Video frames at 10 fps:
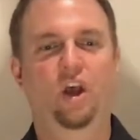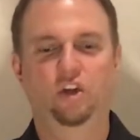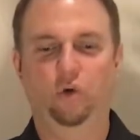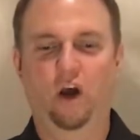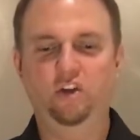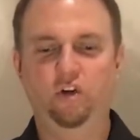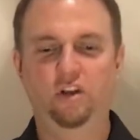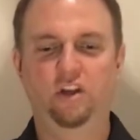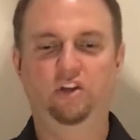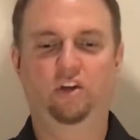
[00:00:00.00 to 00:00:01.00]
So as you're
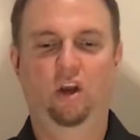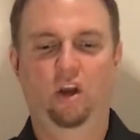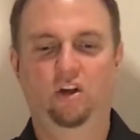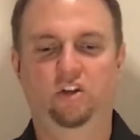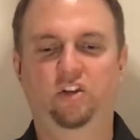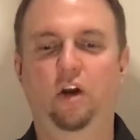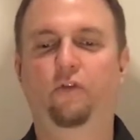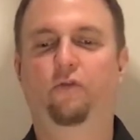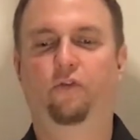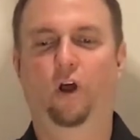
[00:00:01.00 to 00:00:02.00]
in this state of
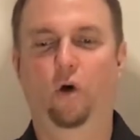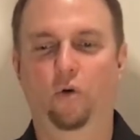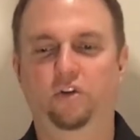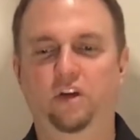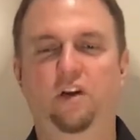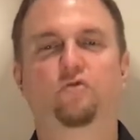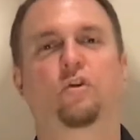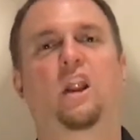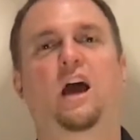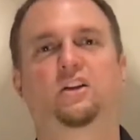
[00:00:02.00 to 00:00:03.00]
flow, state of
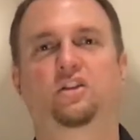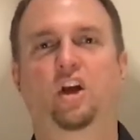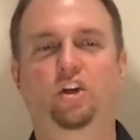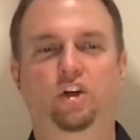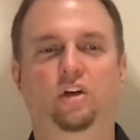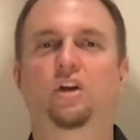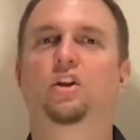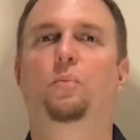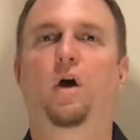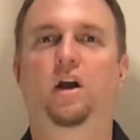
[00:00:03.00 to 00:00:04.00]
relaxation in
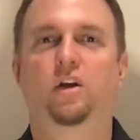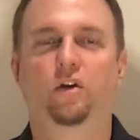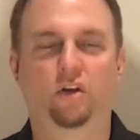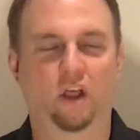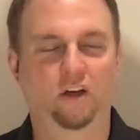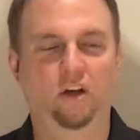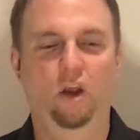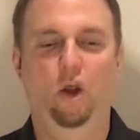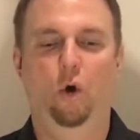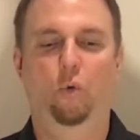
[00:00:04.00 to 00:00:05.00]
the pineal gland,
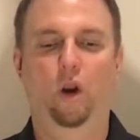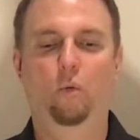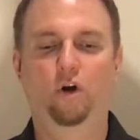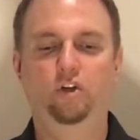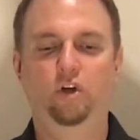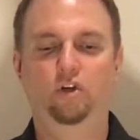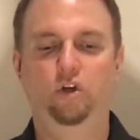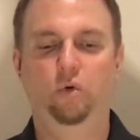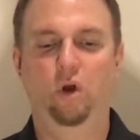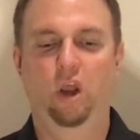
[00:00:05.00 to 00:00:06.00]
what I want you to
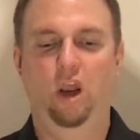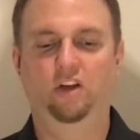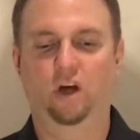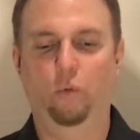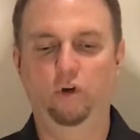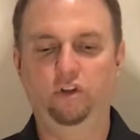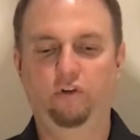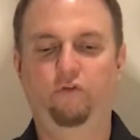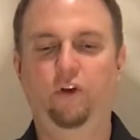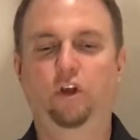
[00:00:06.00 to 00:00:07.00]
do is I want you
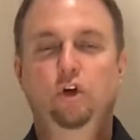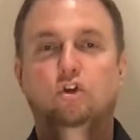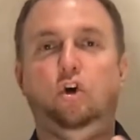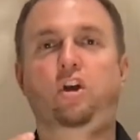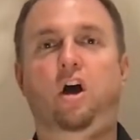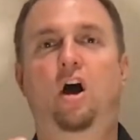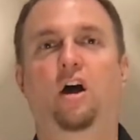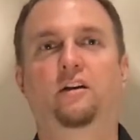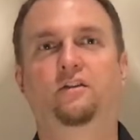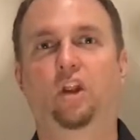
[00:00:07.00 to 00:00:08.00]
to feel like you're turning
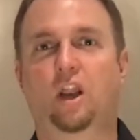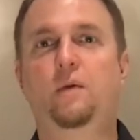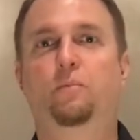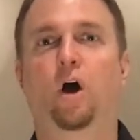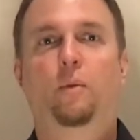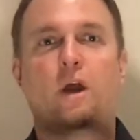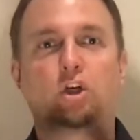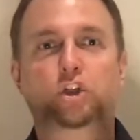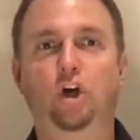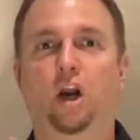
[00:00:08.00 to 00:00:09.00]
on the light bulb
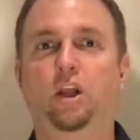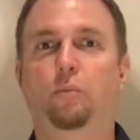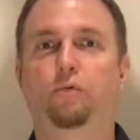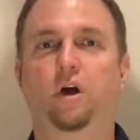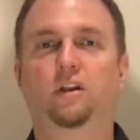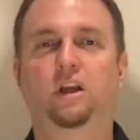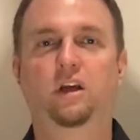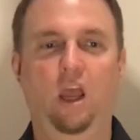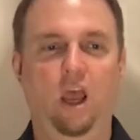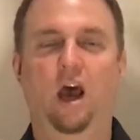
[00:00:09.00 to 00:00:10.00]
and shining it
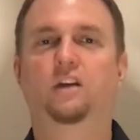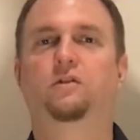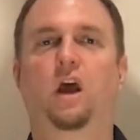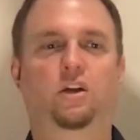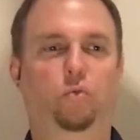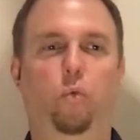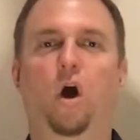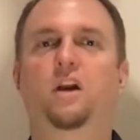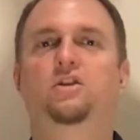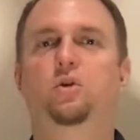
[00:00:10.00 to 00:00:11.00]
brightly as
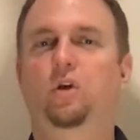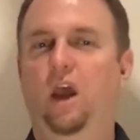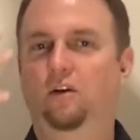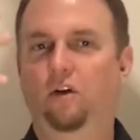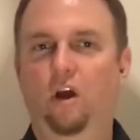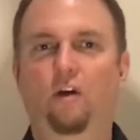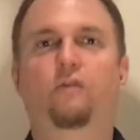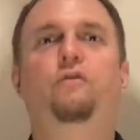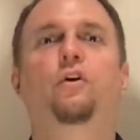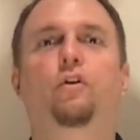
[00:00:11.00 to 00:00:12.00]
wide as you can.
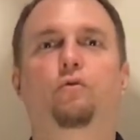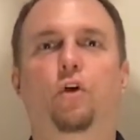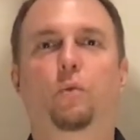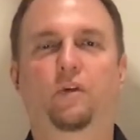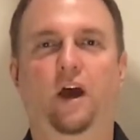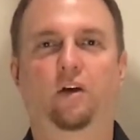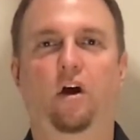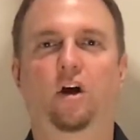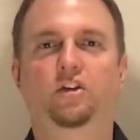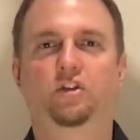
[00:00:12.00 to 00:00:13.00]
Fill the room with that
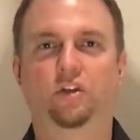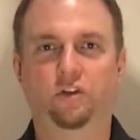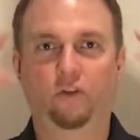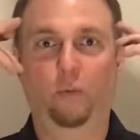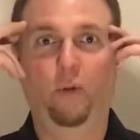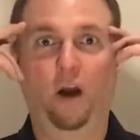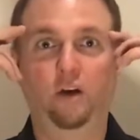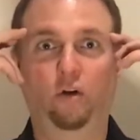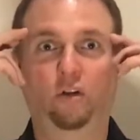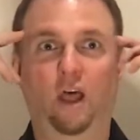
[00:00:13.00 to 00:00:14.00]
consciousness of that
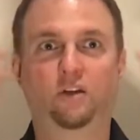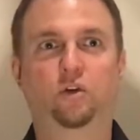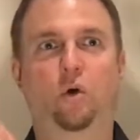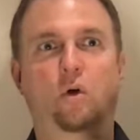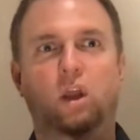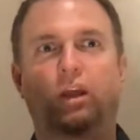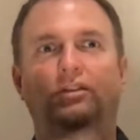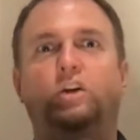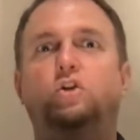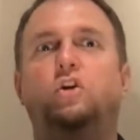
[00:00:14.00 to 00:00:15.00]
pineal gland. So
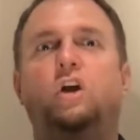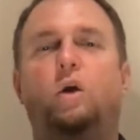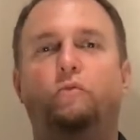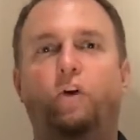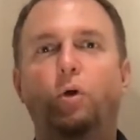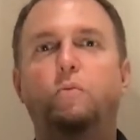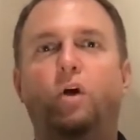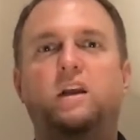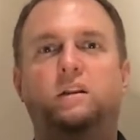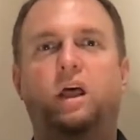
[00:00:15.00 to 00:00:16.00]
it's like turning on a very
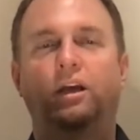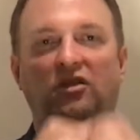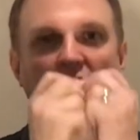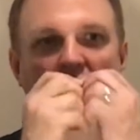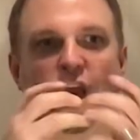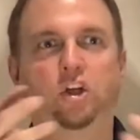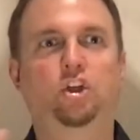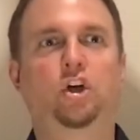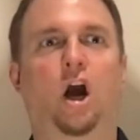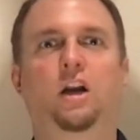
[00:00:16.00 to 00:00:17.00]
bright light and
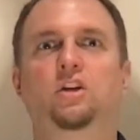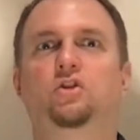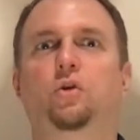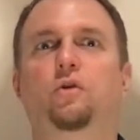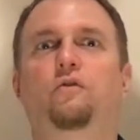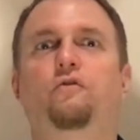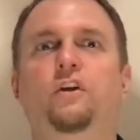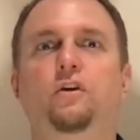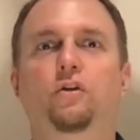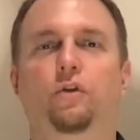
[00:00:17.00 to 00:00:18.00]
shine it so you
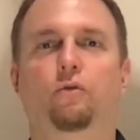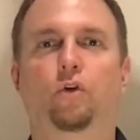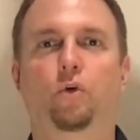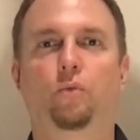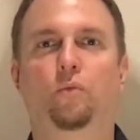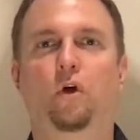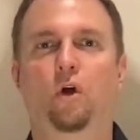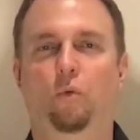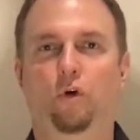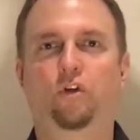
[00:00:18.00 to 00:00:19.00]
feel the room
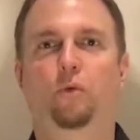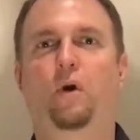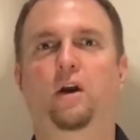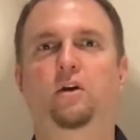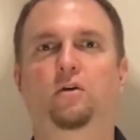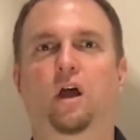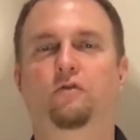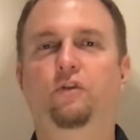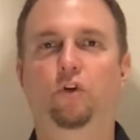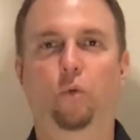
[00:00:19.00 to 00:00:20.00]
with your pineal
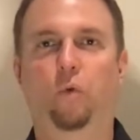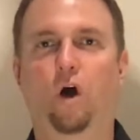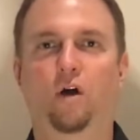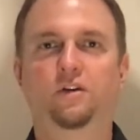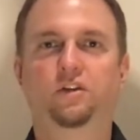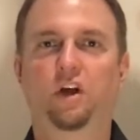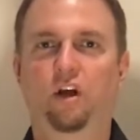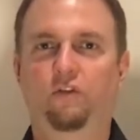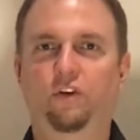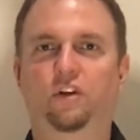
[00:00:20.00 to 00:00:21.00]
gland. Feel the walls,
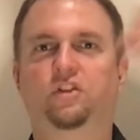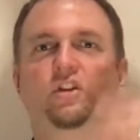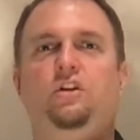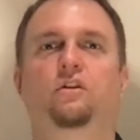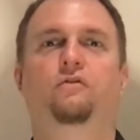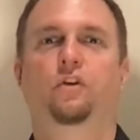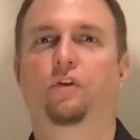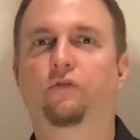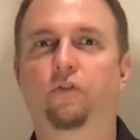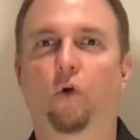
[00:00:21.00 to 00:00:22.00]
feel the ceiling, feel
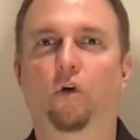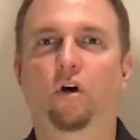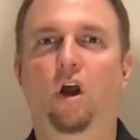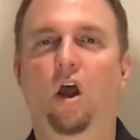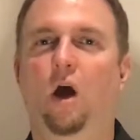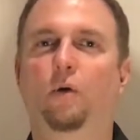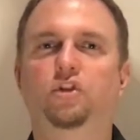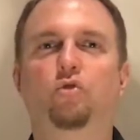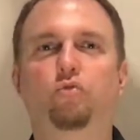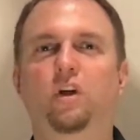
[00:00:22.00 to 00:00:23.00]
the floor. I
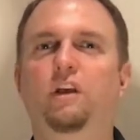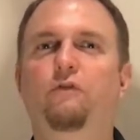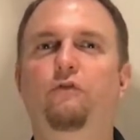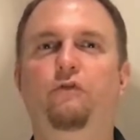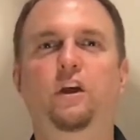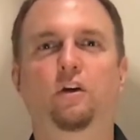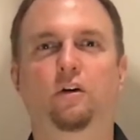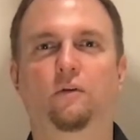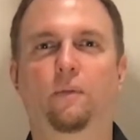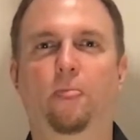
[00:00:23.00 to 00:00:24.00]
want you to really
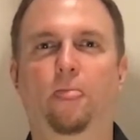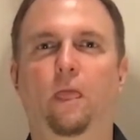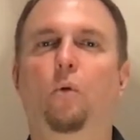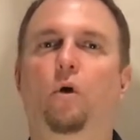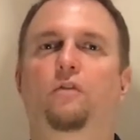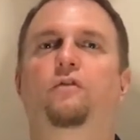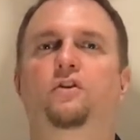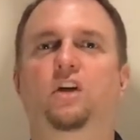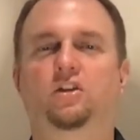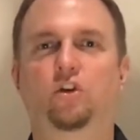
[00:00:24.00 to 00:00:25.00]
feel what it
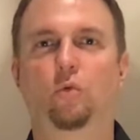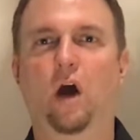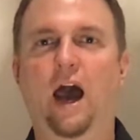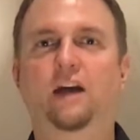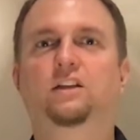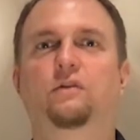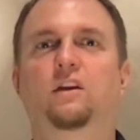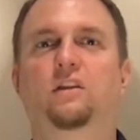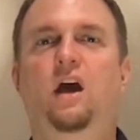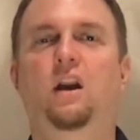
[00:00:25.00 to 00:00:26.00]
feels like to
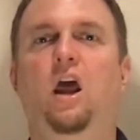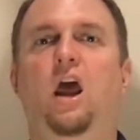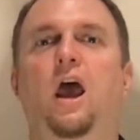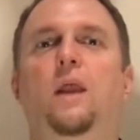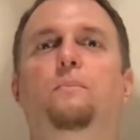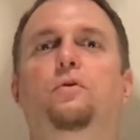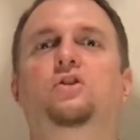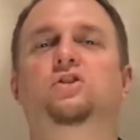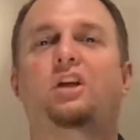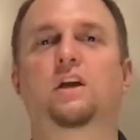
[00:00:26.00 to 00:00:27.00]
activate that and
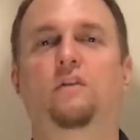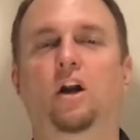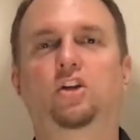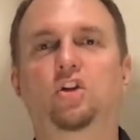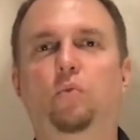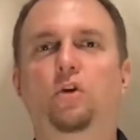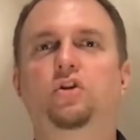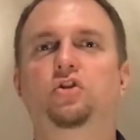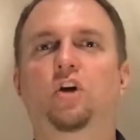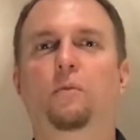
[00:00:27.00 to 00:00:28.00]
perceive. And I just want
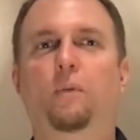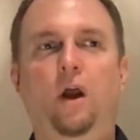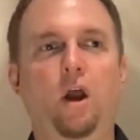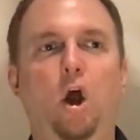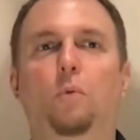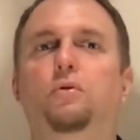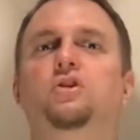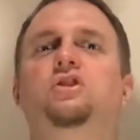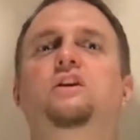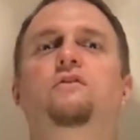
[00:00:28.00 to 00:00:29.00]
you to start by
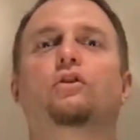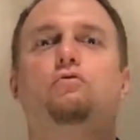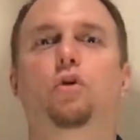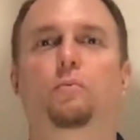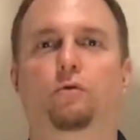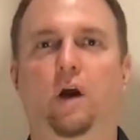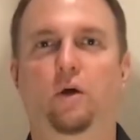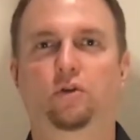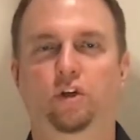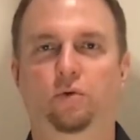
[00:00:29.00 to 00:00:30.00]
perceiving the room
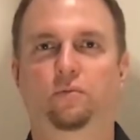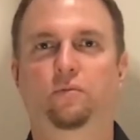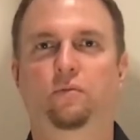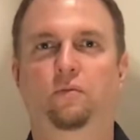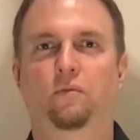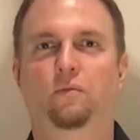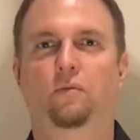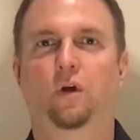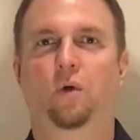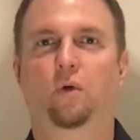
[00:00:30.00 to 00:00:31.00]
around you.
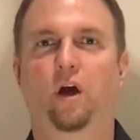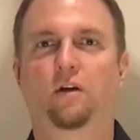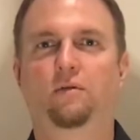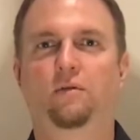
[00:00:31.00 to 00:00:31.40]
Okay?